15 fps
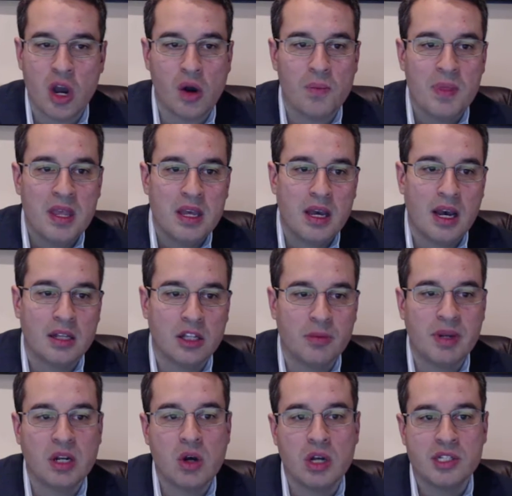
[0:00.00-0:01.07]
No, a
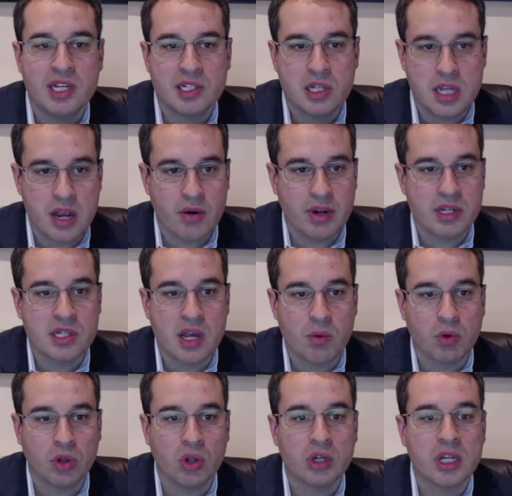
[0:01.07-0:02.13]
little bit of context to the areas
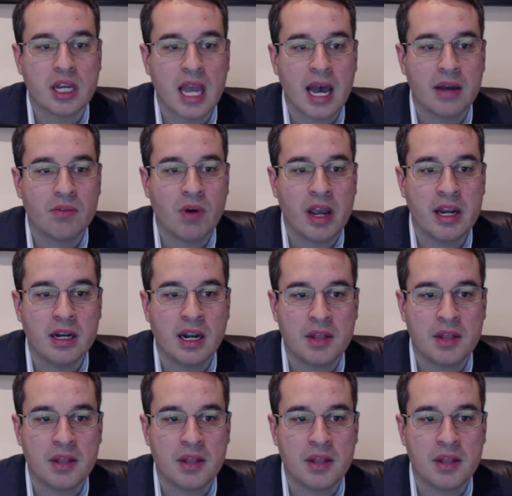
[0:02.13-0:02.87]
that we're looking at, right?